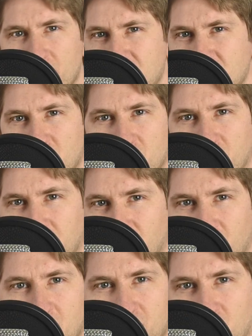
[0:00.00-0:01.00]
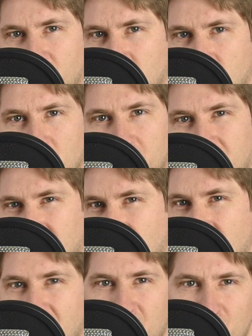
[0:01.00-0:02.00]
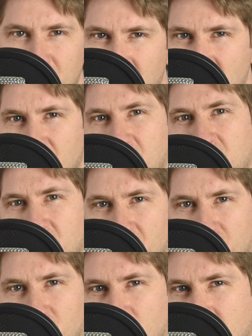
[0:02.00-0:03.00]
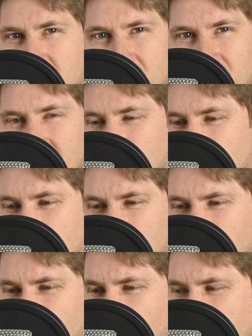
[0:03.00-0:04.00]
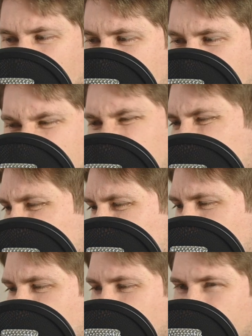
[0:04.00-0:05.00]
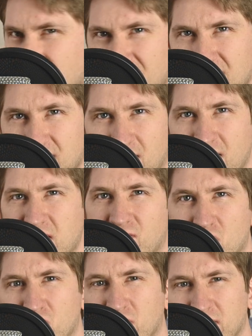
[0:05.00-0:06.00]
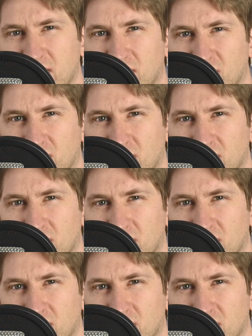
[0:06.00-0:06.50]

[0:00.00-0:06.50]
that's totally fine for recording, and I wouldn't have it any other way, but for a meeting, this is kind of overkill,